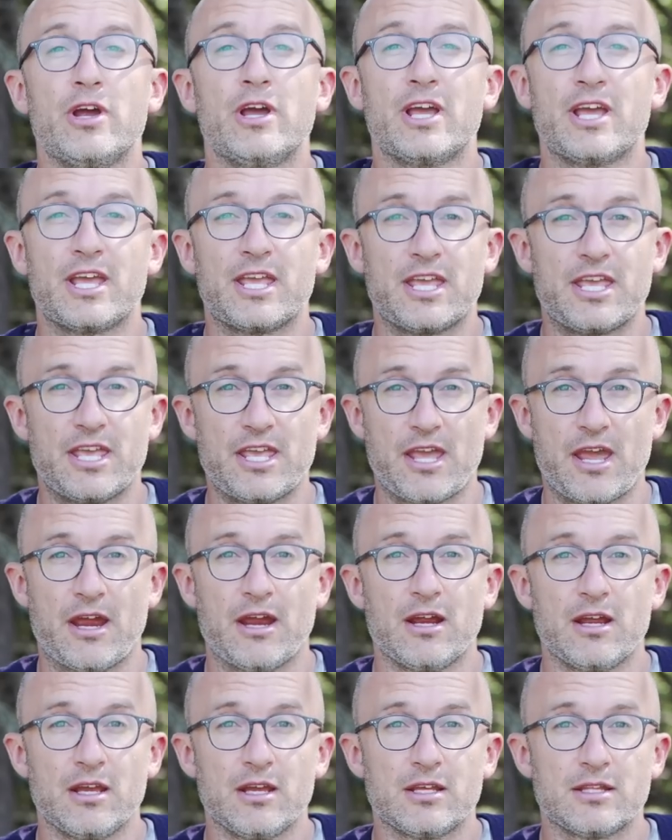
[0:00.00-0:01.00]
spot.
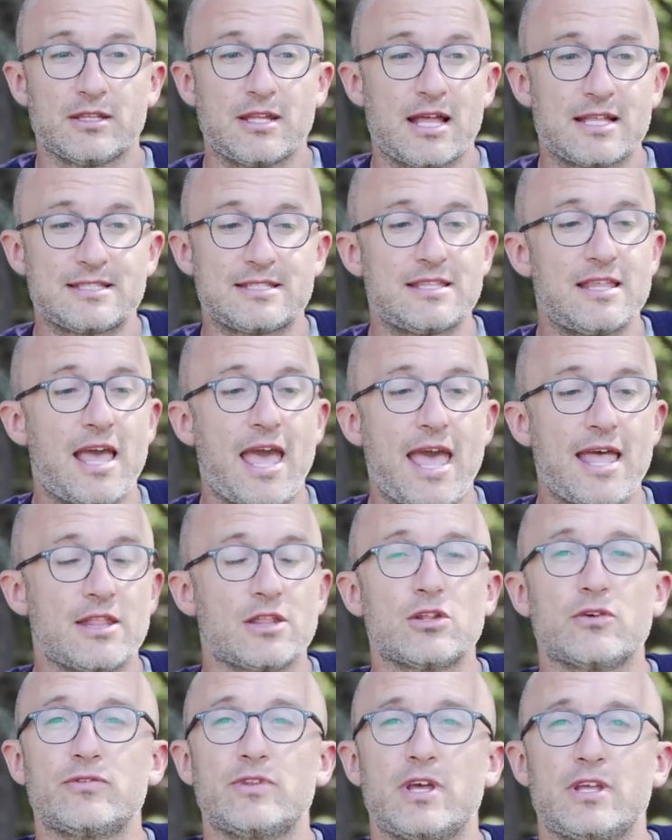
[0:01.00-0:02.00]
This is good in
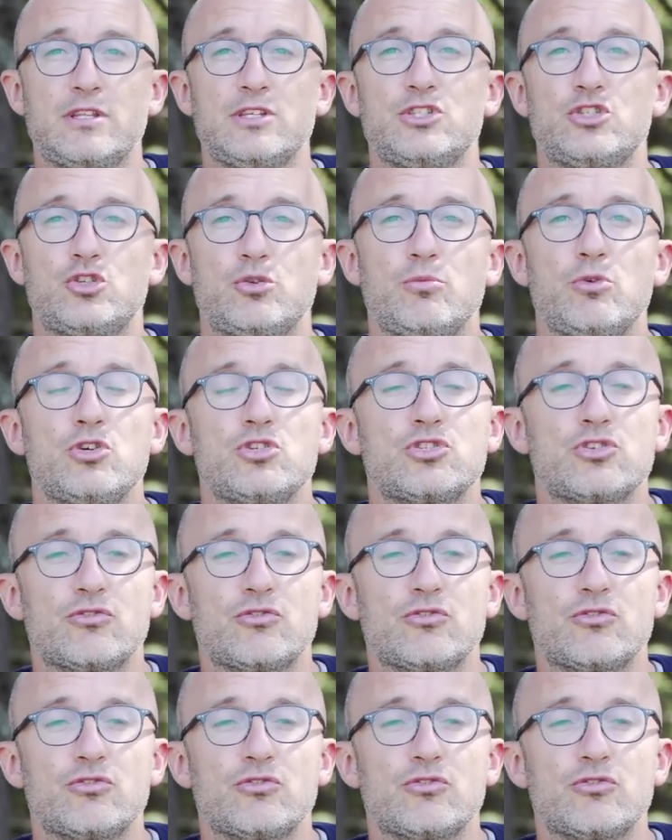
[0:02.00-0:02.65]
some ways because it